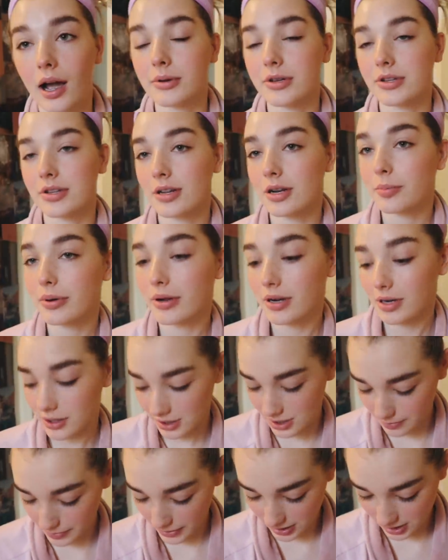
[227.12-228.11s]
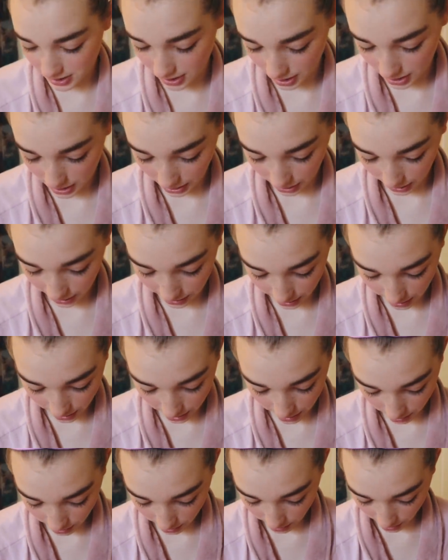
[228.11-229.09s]
I'm just gonna put on some mascara and I
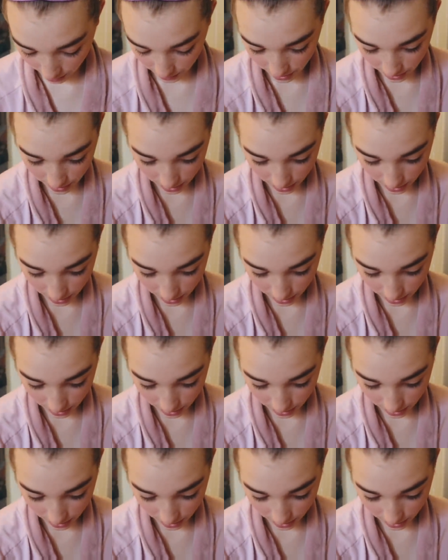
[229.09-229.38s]
think I'm